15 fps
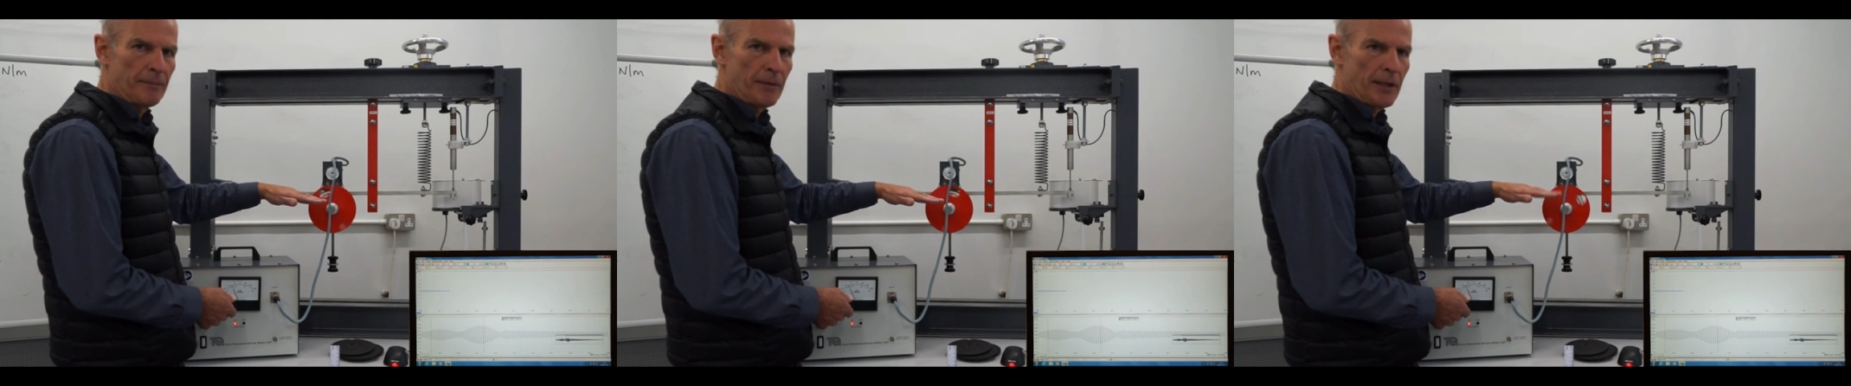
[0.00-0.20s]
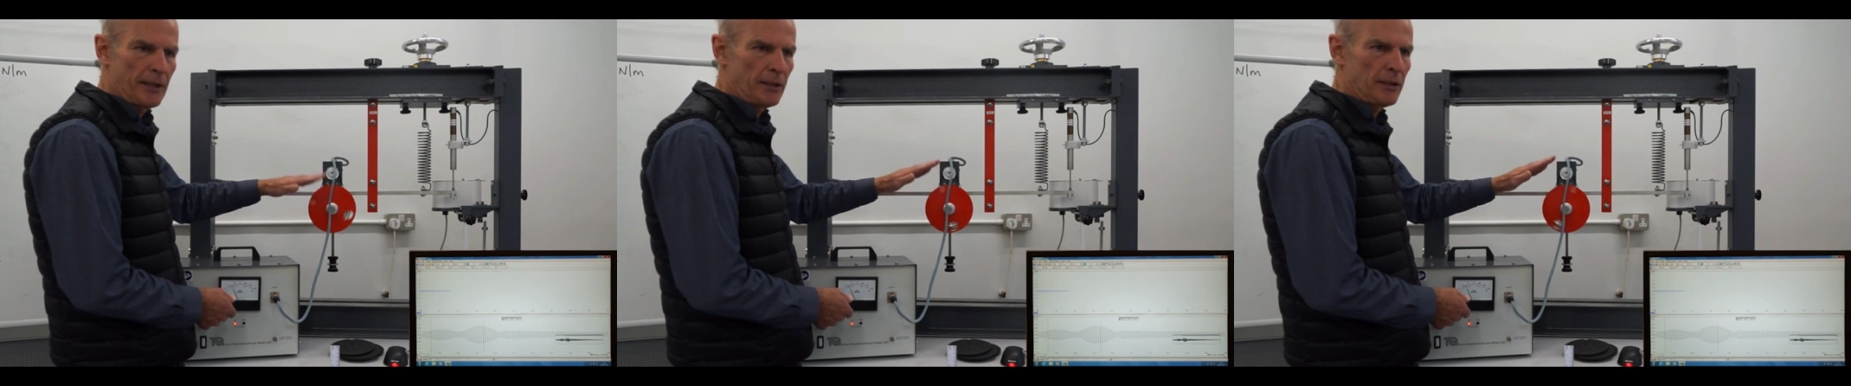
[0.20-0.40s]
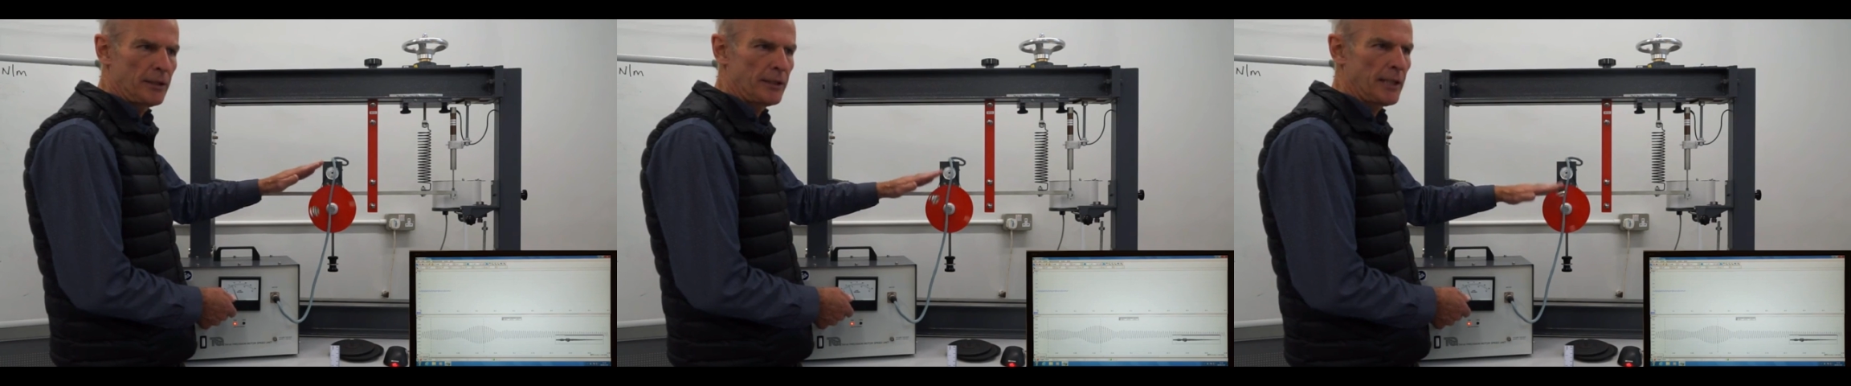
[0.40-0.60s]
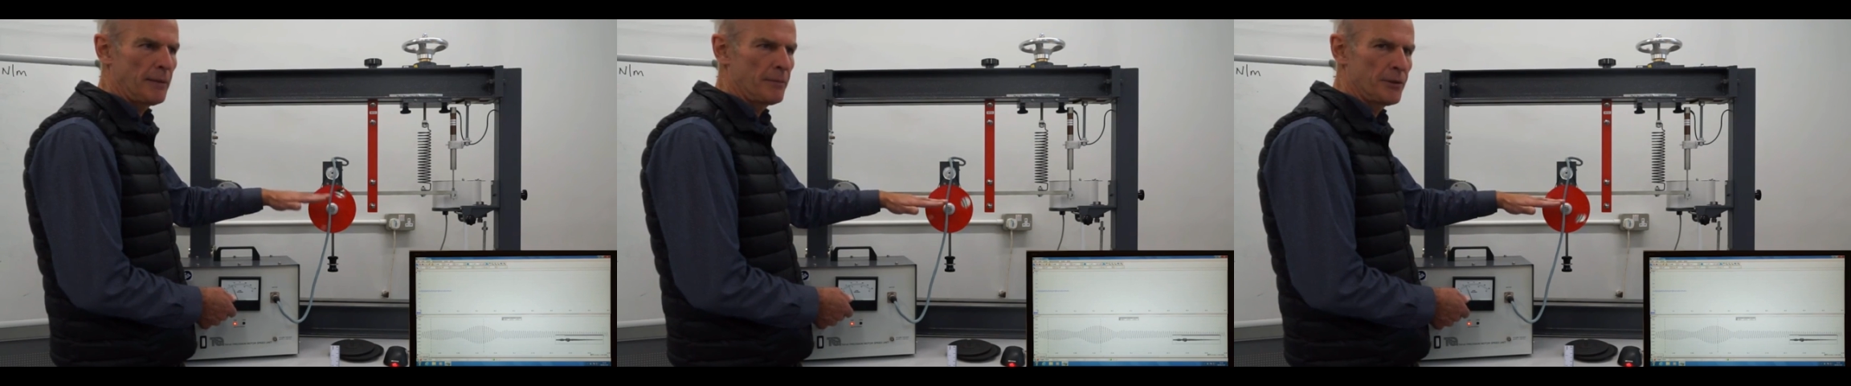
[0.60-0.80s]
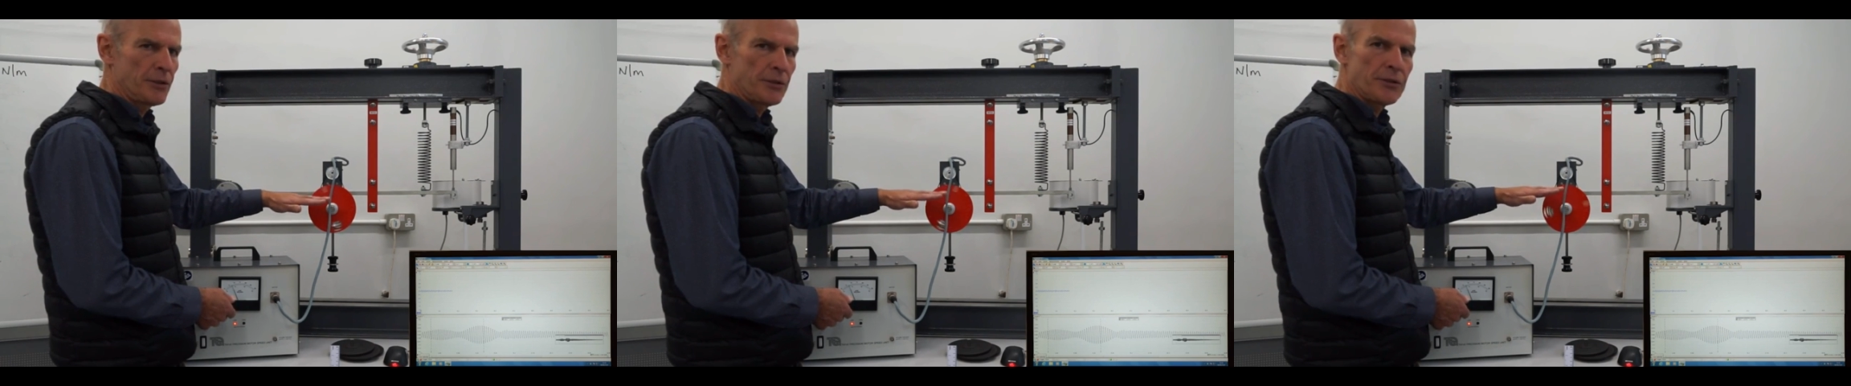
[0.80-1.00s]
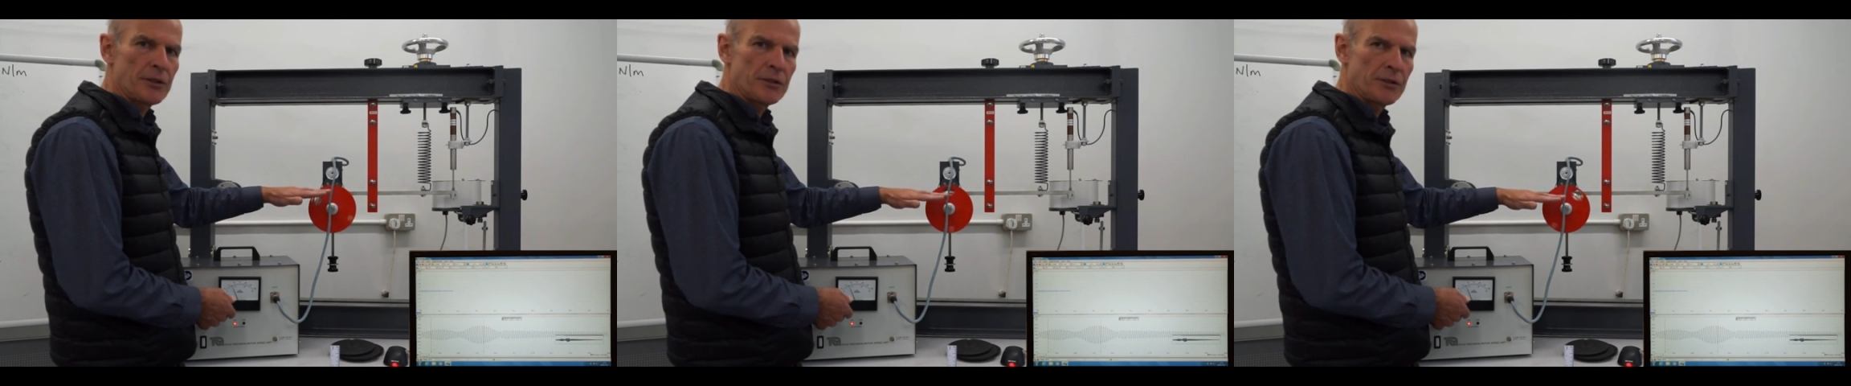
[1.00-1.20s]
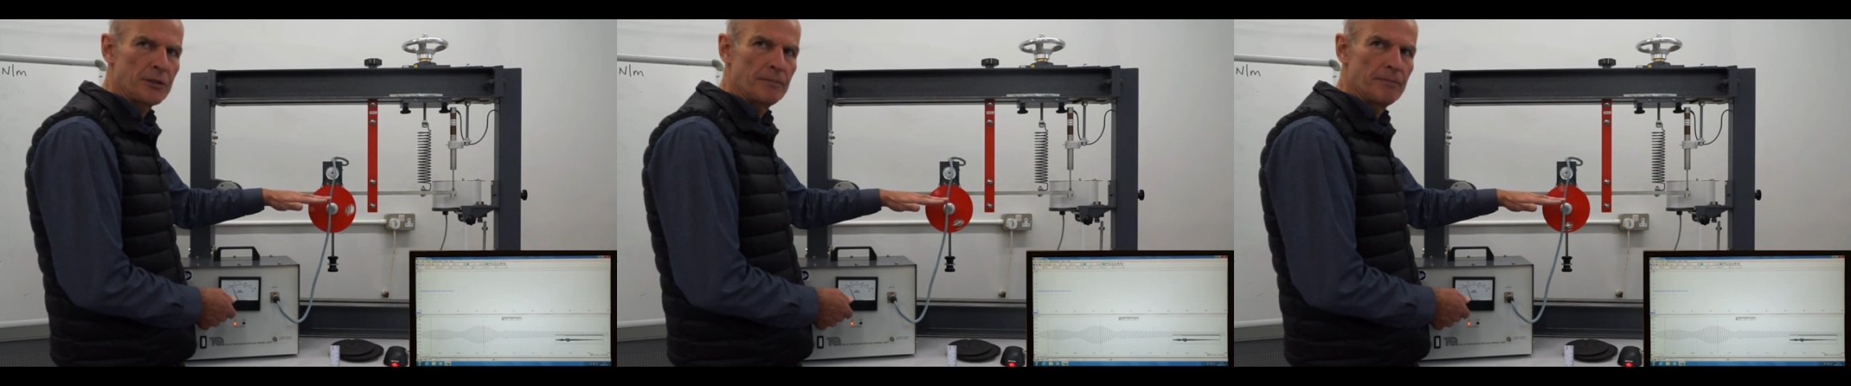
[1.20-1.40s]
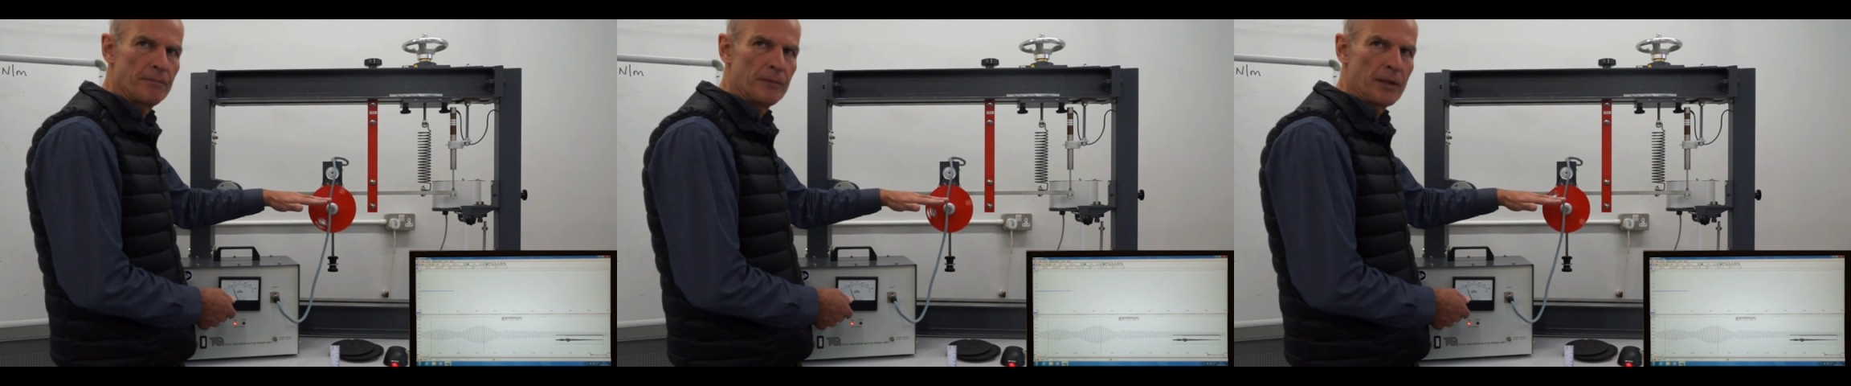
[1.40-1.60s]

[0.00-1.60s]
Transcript: and it could damage the system,